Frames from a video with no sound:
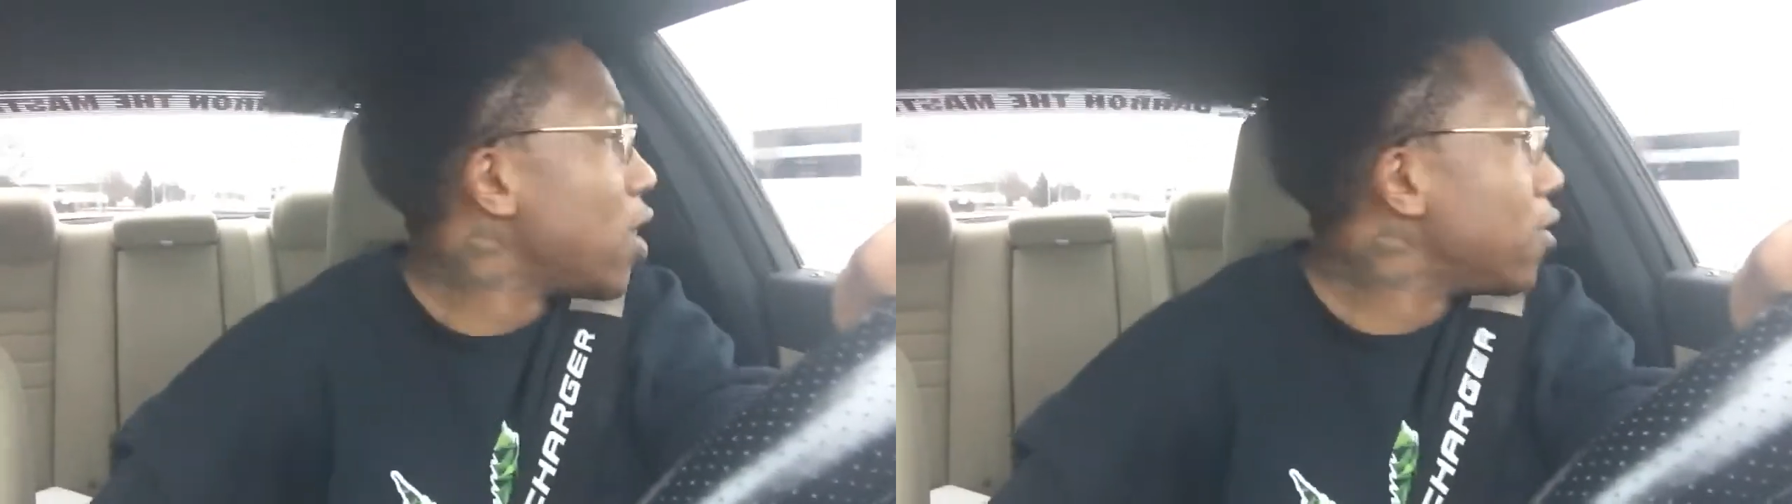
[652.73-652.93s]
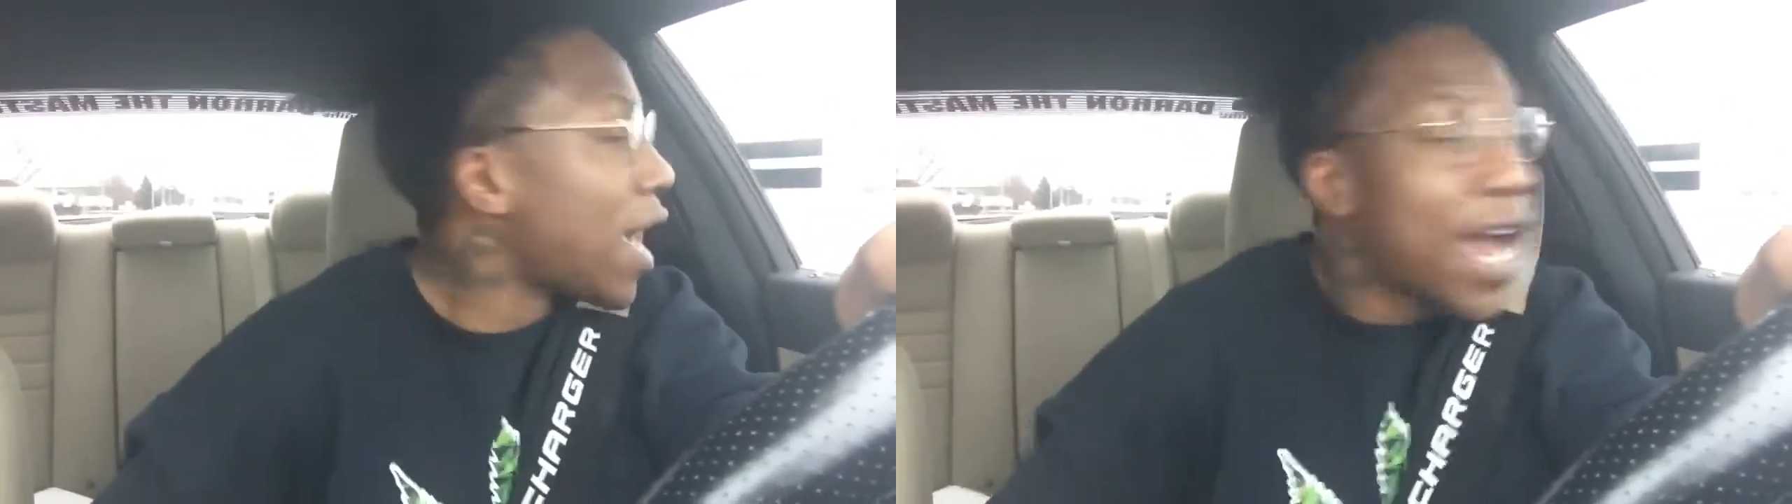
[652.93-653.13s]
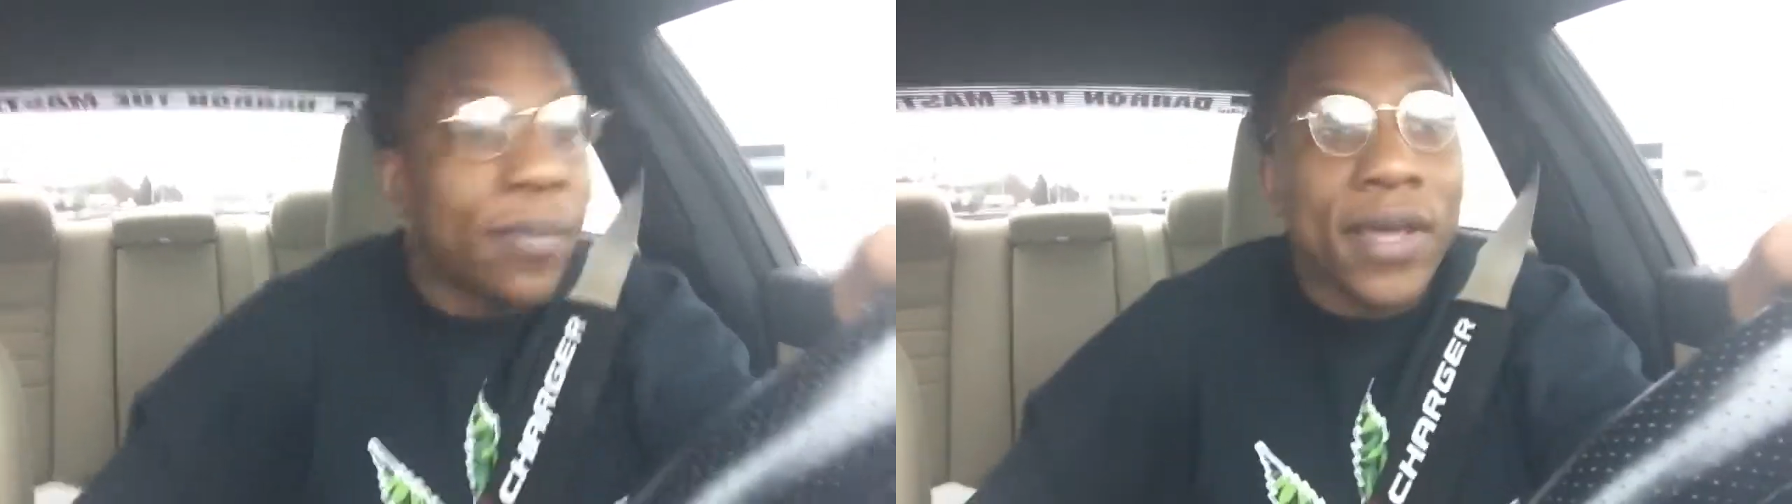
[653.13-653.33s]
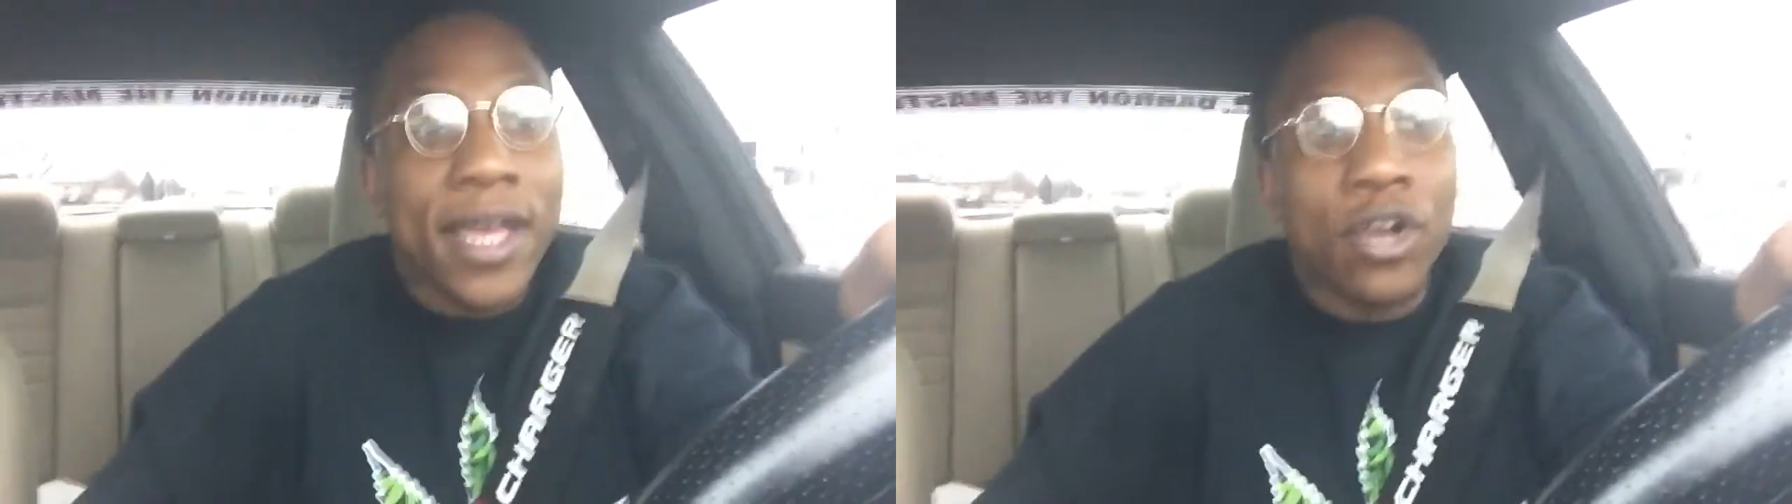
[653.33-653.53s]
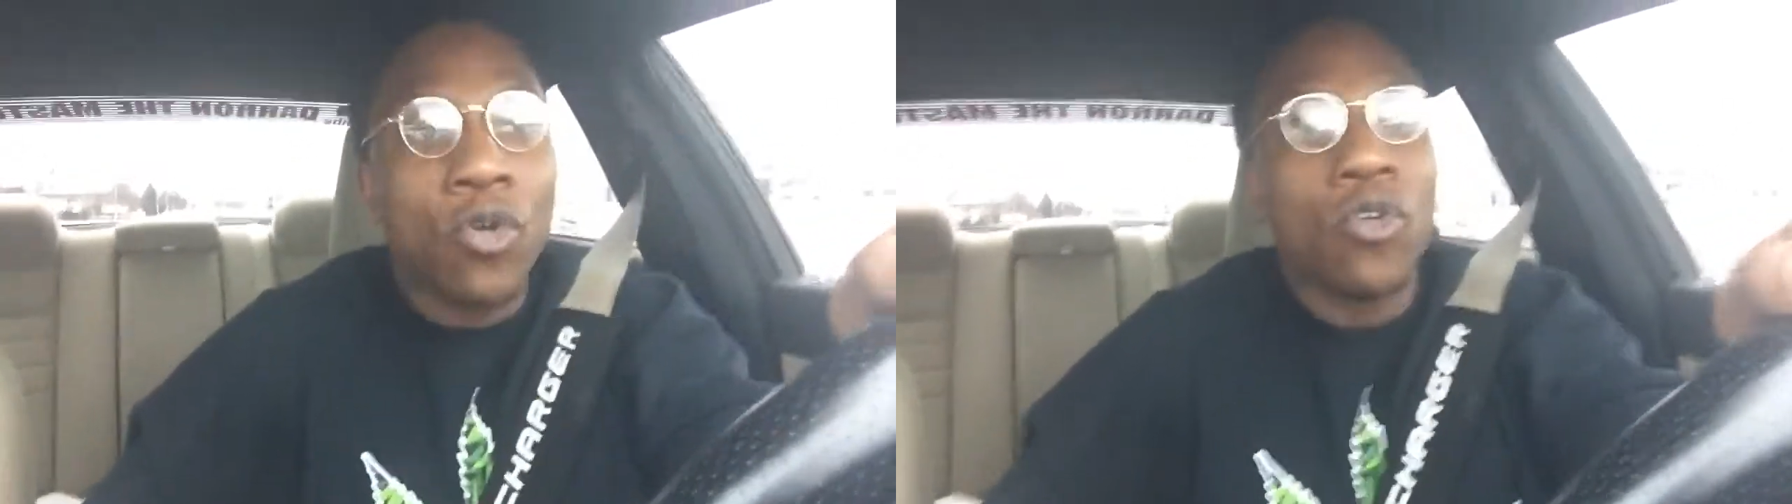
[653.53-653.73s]
I gotta play it
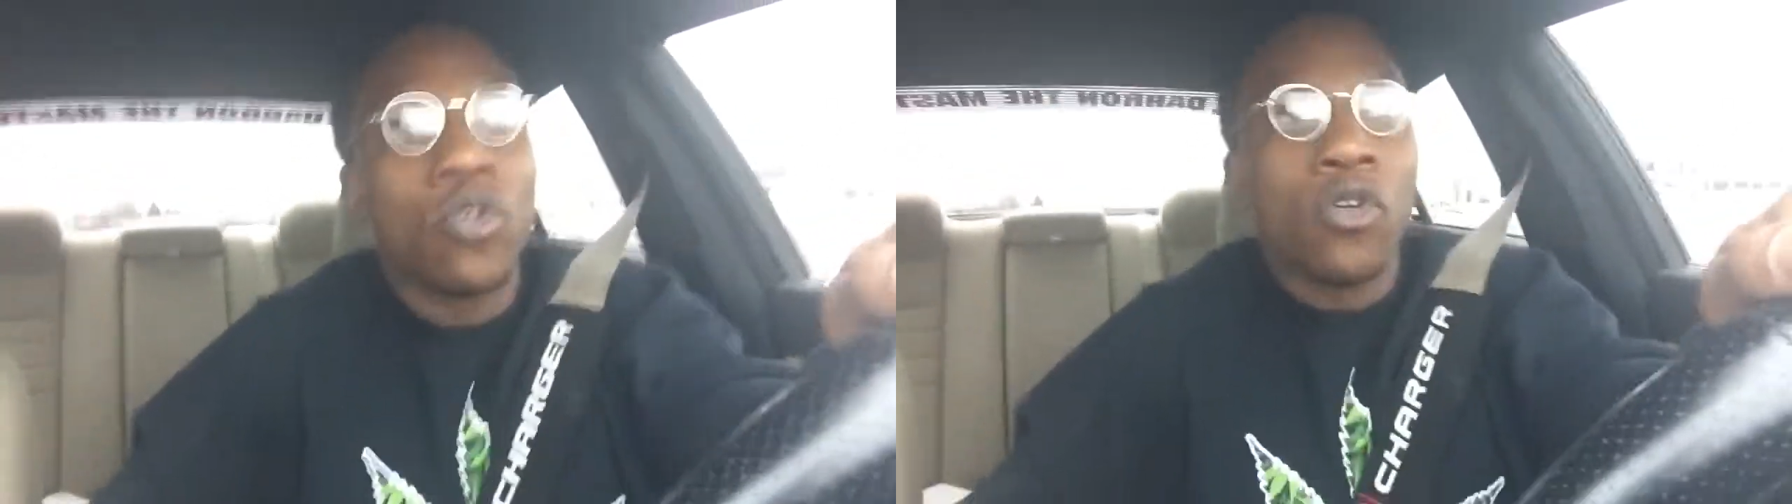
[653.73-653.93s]
cool.